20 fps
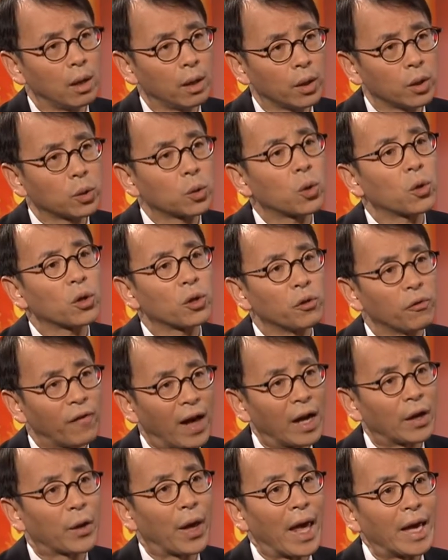historical
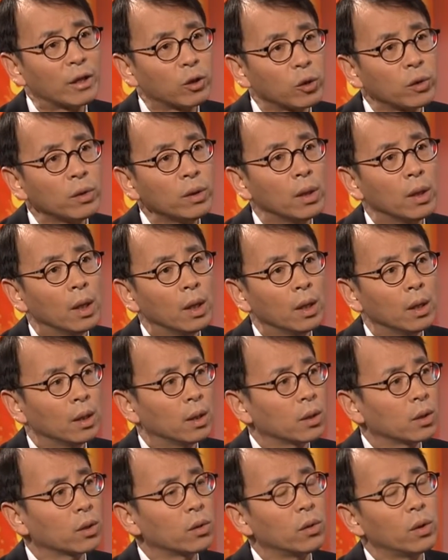valuation.
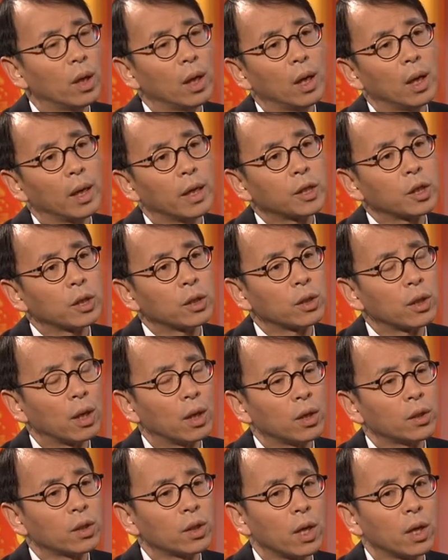So
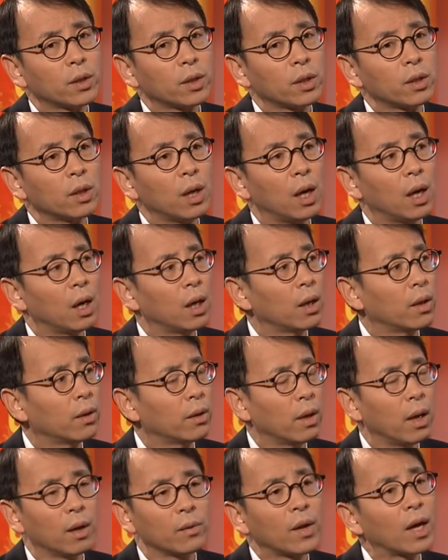it's
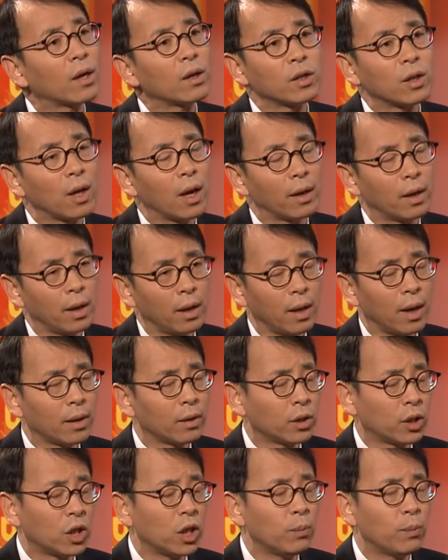not
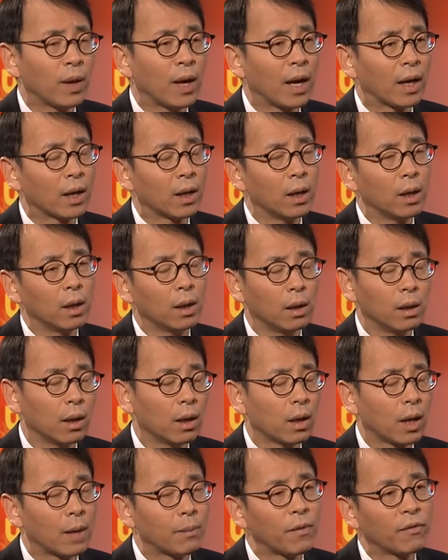like cheaper like
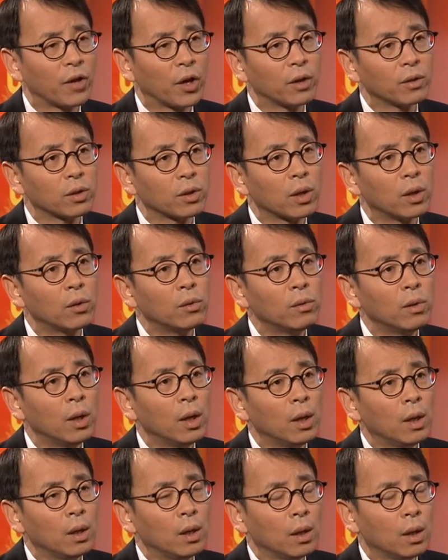a couple of years ago.
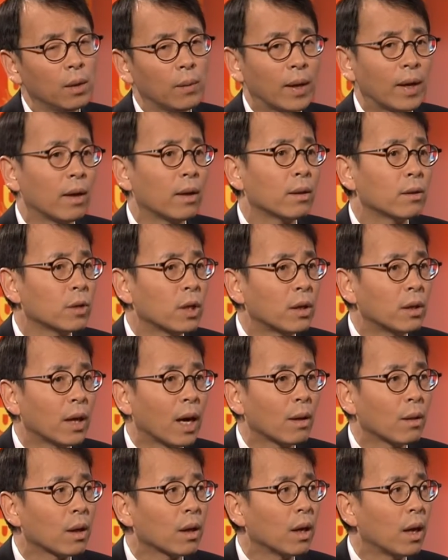But certainly,
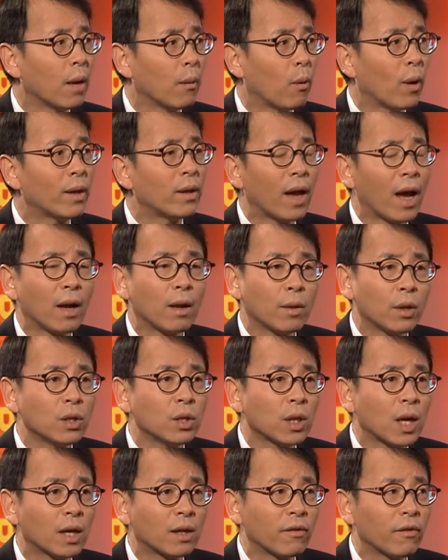I think that when at
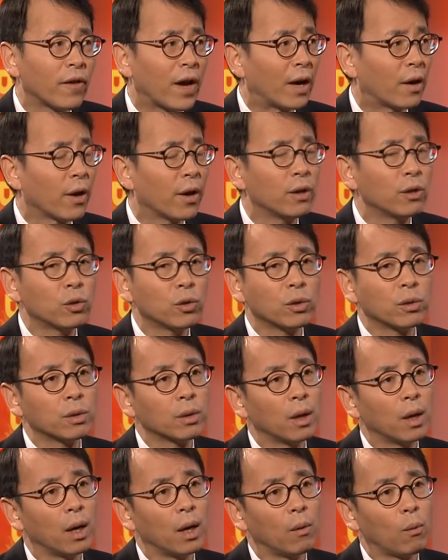this kind of
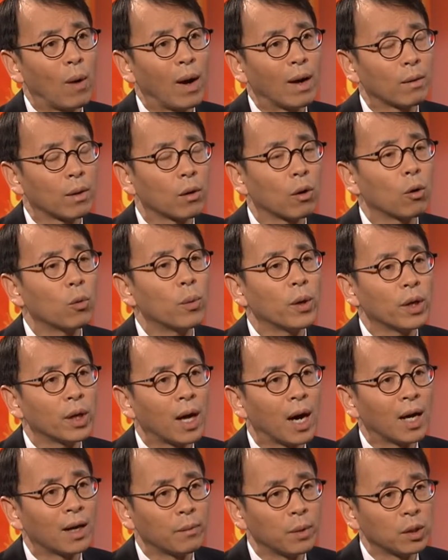valuation, while the global
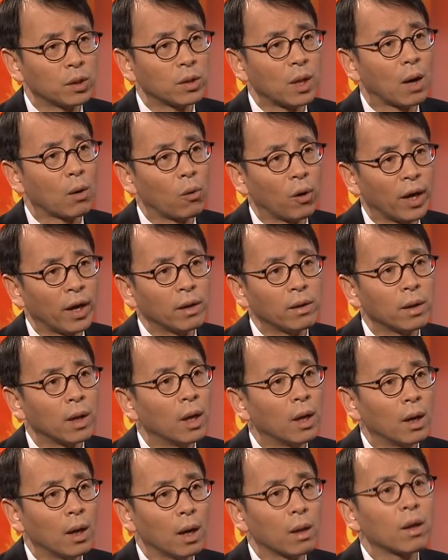economy is not great,
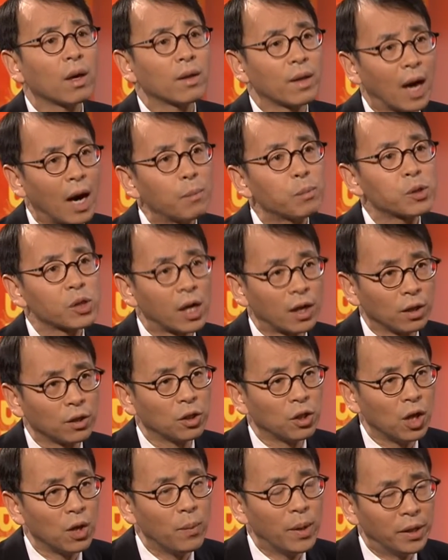I think the upside is
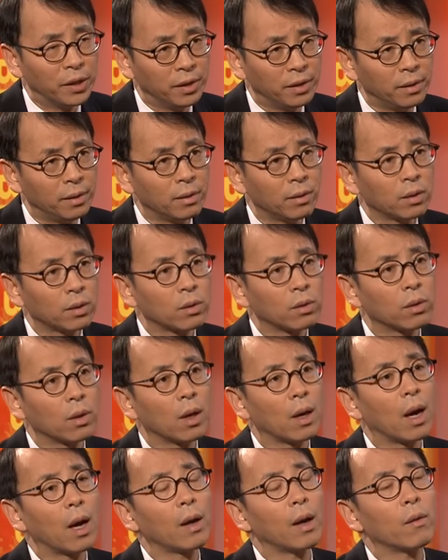limited. So
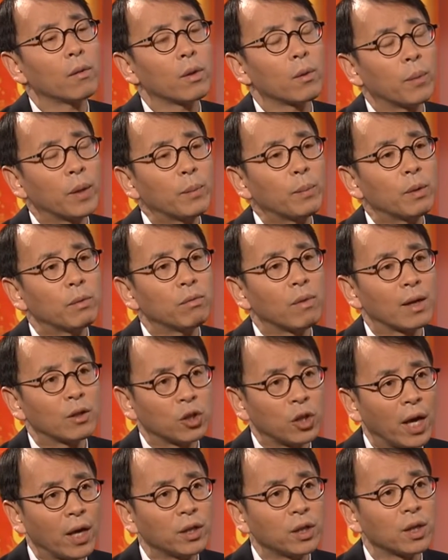the people who are
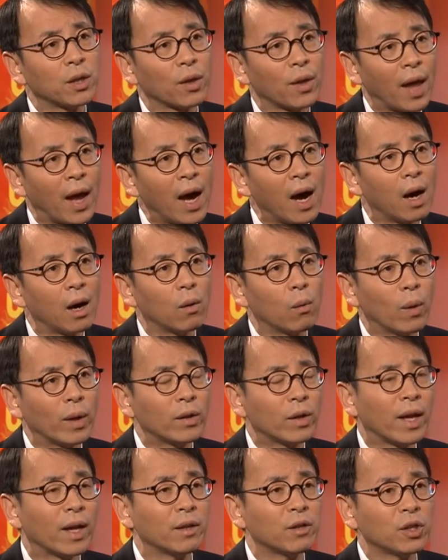chasing now,
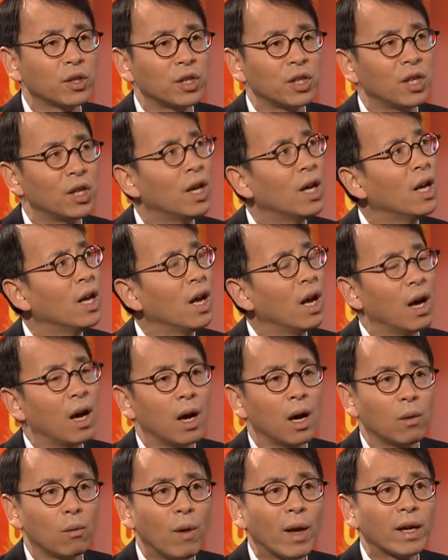when they see
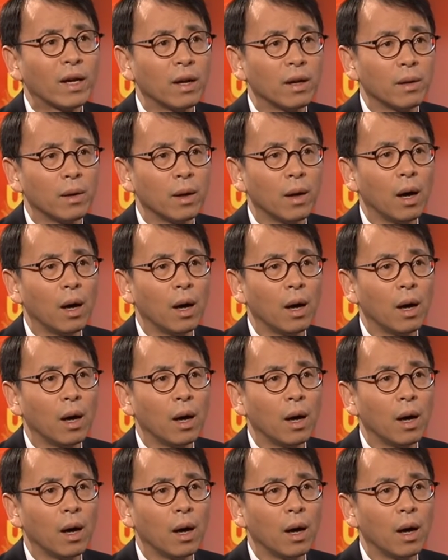records